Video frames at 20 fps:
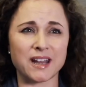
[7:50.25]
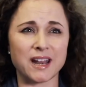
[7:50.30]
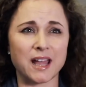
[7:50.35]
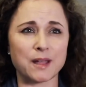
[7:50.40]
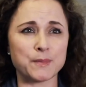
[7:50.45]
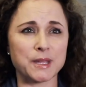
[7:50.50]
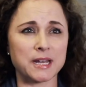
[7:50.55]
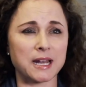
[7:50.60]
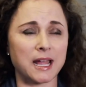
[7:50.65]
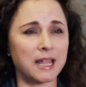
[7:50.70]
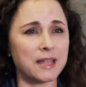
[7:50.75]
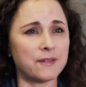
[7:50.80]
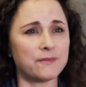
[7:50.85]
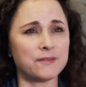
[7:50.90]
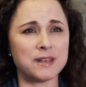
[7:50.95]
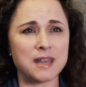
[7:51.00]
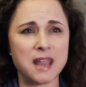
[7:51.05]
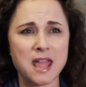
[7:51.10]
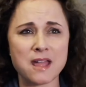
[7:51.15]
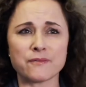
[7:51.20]
I mean, I had
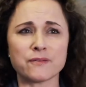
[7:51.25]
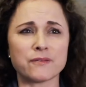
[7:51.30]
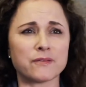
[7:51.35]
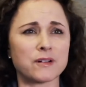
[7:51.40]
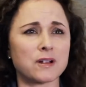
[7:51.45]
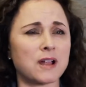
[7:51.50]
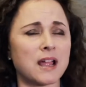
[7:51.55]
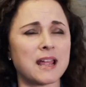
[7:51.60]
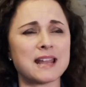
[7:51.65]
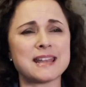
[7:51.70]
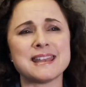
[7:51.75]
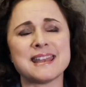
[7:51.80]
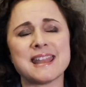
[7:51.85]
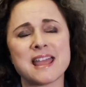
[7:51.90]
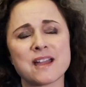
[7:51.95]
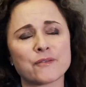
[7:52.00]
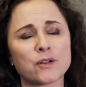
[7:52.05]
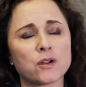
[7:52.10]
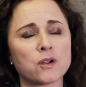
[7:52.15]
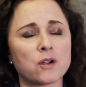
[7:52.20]

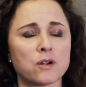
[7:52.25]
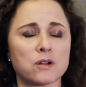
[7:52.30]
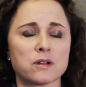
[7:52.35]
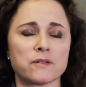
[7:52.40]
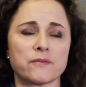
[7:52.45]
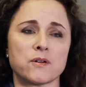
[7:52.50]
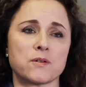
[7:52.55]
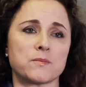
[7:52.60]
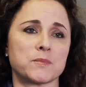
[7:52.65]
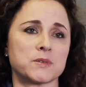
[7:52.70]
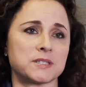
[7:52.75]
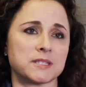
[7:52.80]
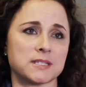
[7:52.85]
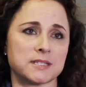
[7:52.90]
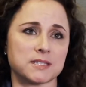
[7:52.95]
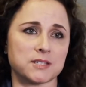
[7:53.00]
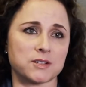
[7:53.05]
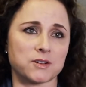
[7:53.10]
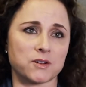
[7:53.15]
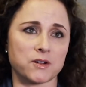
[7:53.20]
never heard of
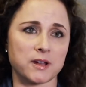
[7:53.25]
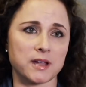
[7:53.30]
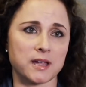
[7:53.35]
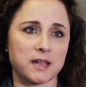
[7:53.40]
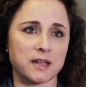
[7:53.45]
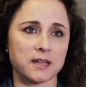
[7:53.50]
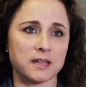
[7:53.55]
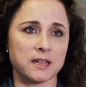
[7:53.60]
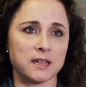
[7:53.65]
homocystinuria.